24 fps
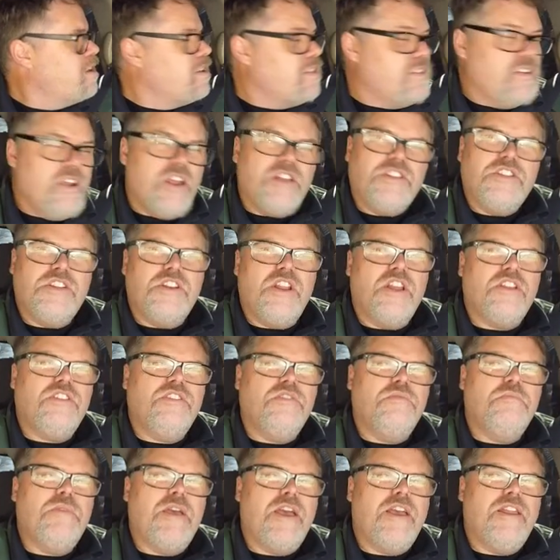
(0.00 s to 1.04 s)
They're actually not
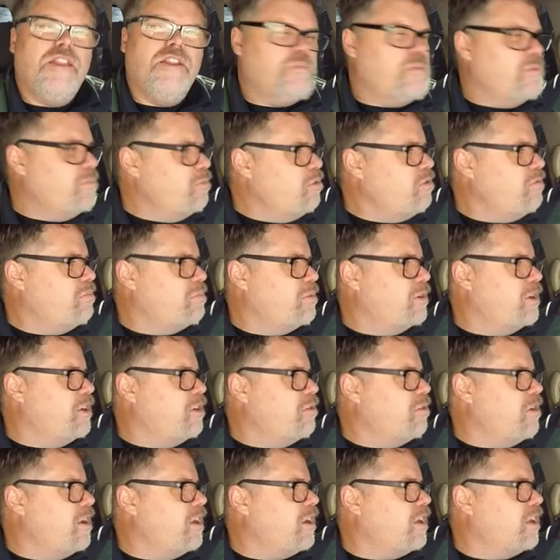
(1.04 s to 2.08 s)
too bad here. Move pretty
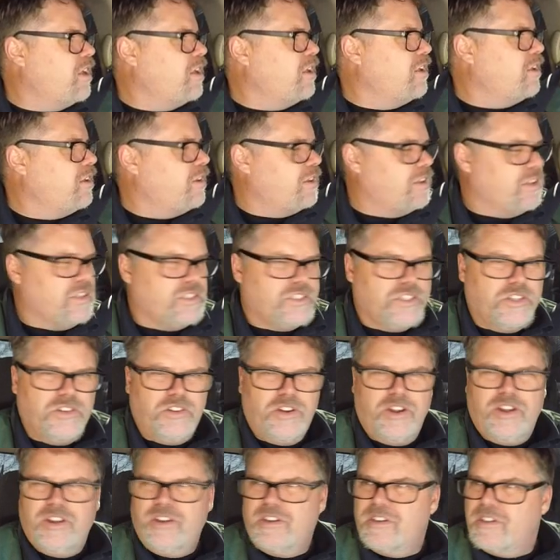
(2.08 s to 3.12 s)
quick,
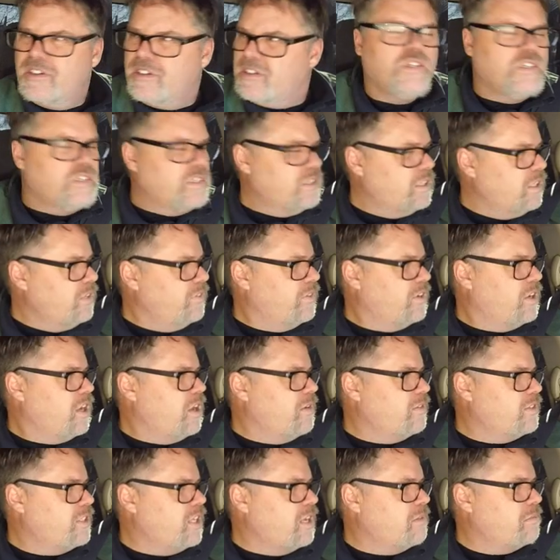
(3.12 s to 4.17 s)
considering. Leave your
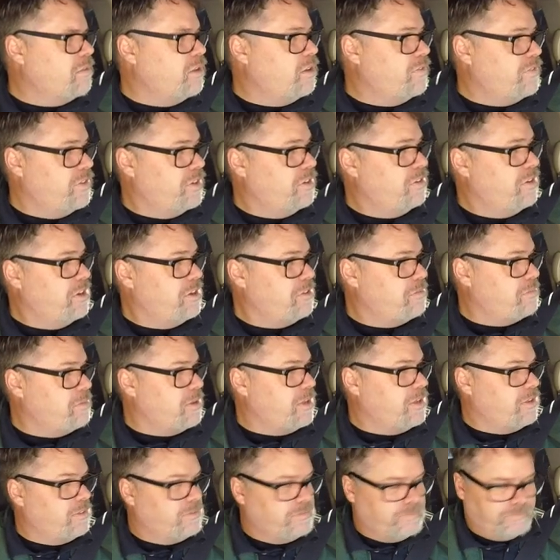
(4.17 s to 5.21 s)
comments down below if you agree with
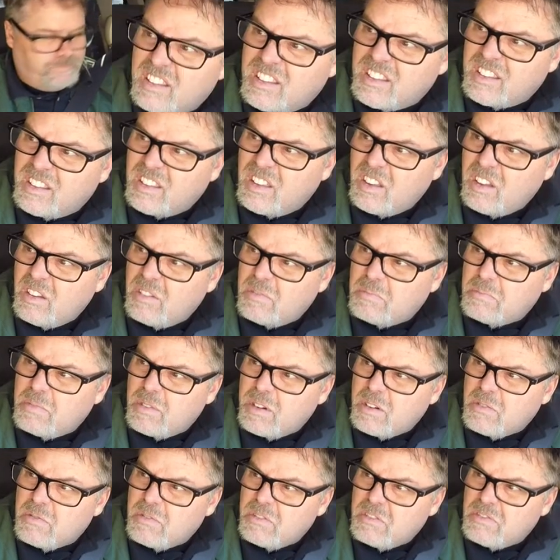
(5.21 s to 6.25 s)
me. Oh,
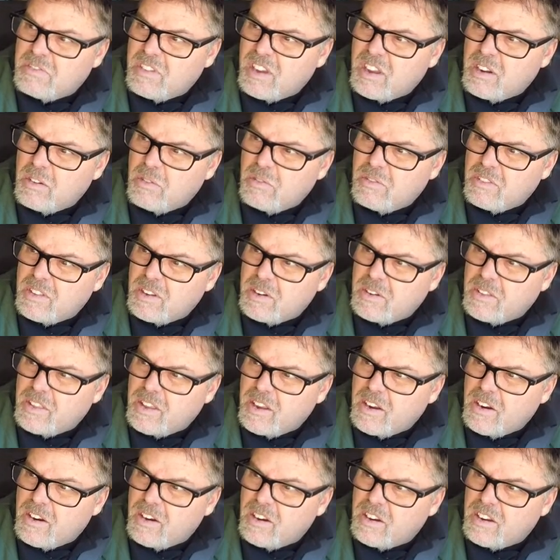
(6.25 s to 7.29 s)
putting a roof on over there. They
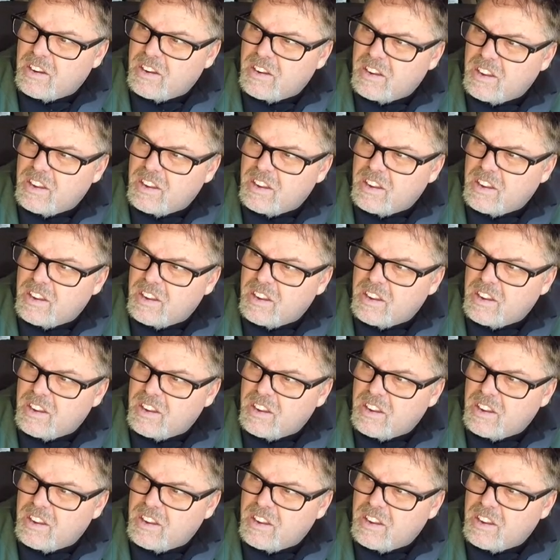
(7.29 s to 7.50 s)
are.